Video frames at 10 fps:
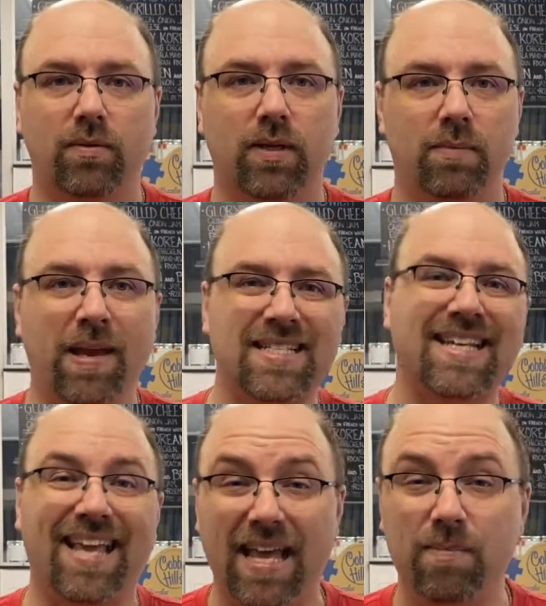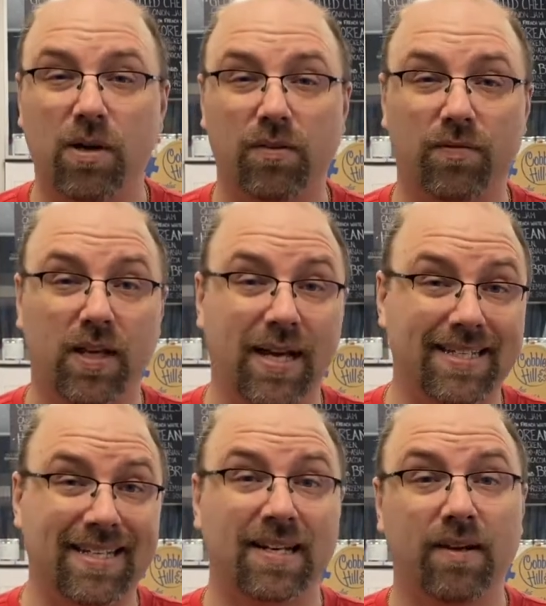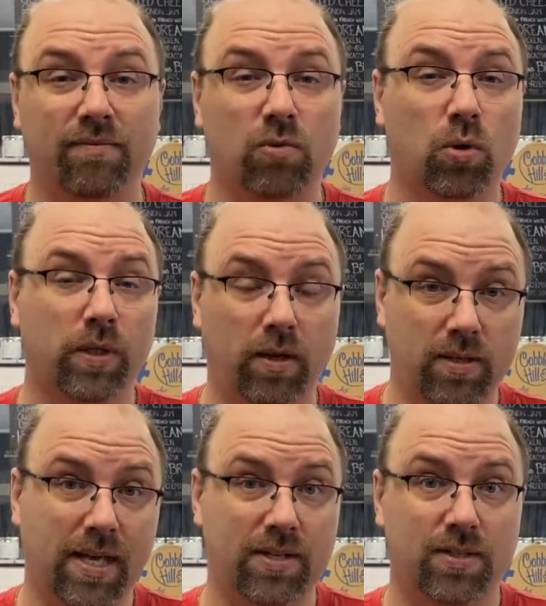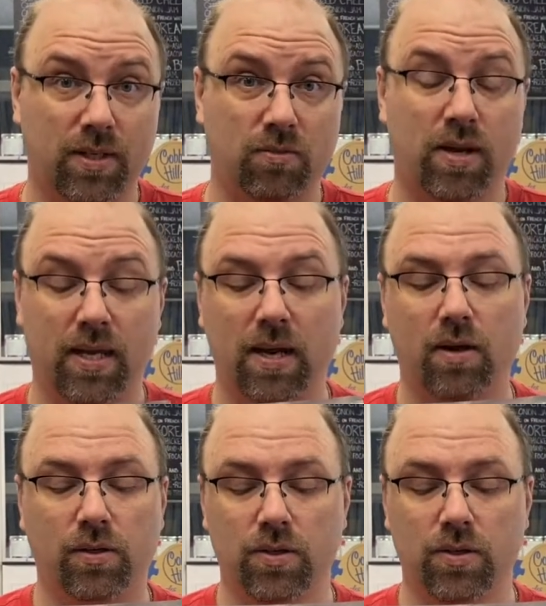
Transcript: it makes a game out of the idea of rolling your dice to create a character.